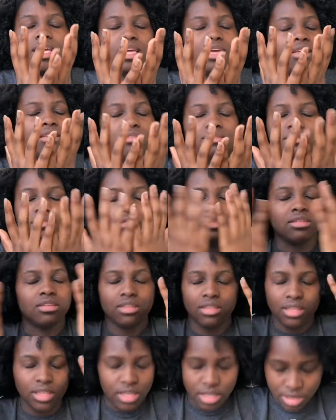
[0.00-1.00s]

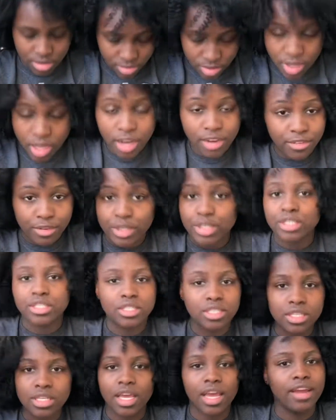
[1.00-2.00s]
it
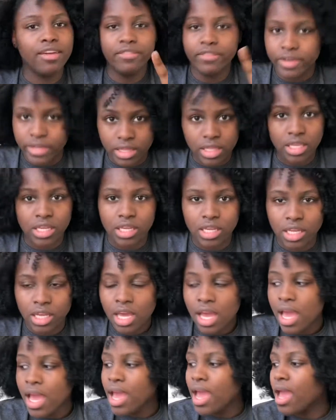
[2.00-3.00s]
covers everything.
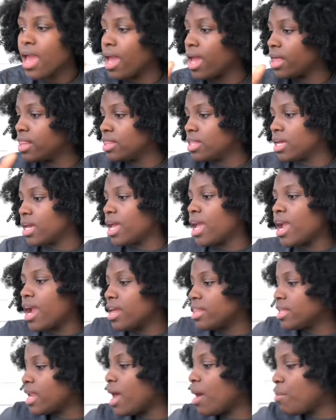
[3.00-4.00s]
And the
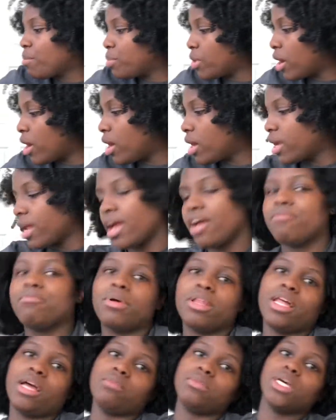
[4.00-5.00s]
hair that I bought, I have
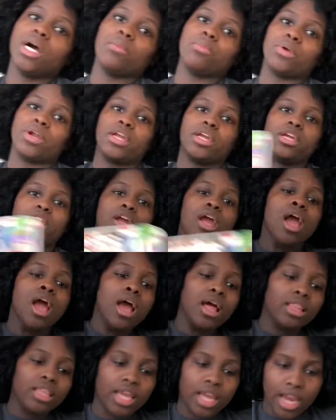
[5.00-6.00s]
my laptop right here.
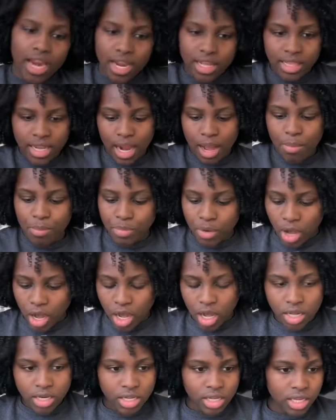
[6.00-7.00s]
The hair that I
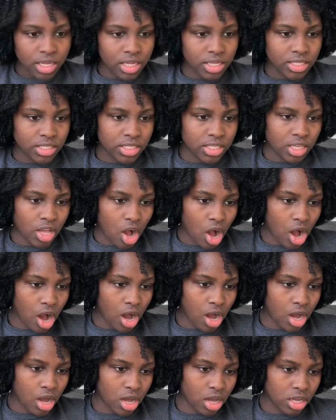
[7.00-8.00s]
bought is
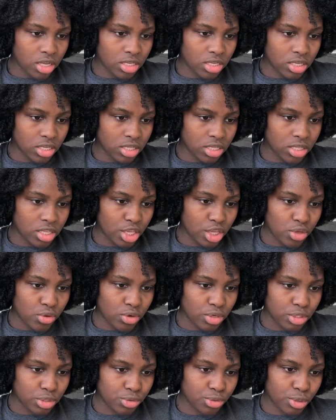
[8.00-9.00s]
called the
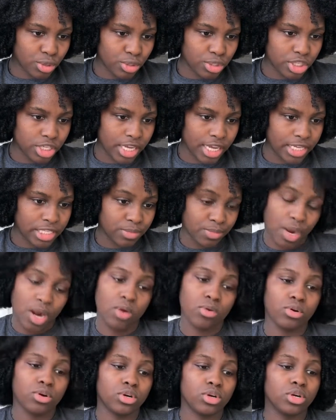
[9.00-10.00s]
Eunice Crochet
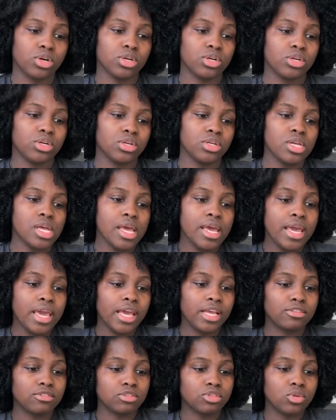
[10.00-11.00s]
Spiral Curl.
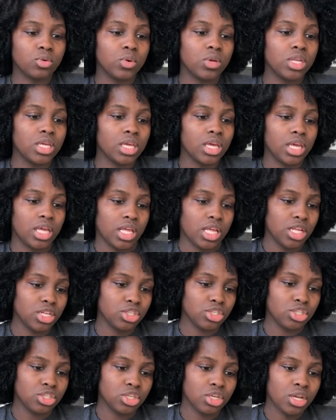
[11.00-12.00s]
It's a
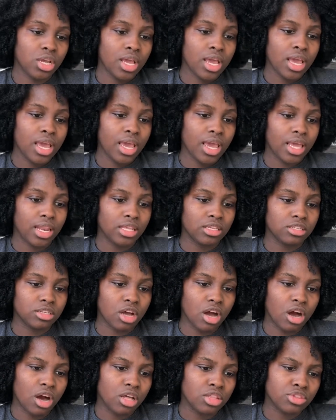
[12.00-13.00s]
20-inch, and it's
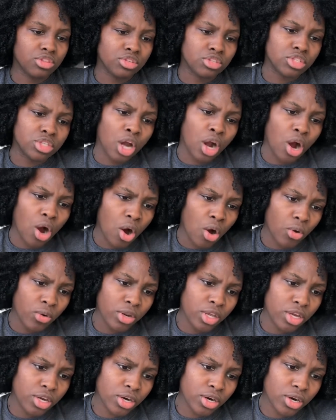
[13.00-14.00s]
called the
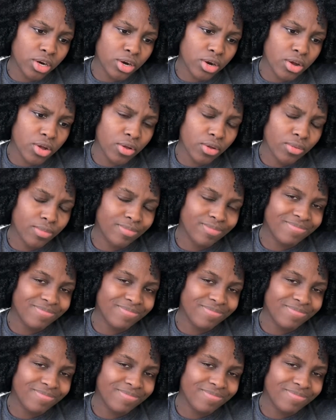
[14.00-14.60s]
Tonie Curl.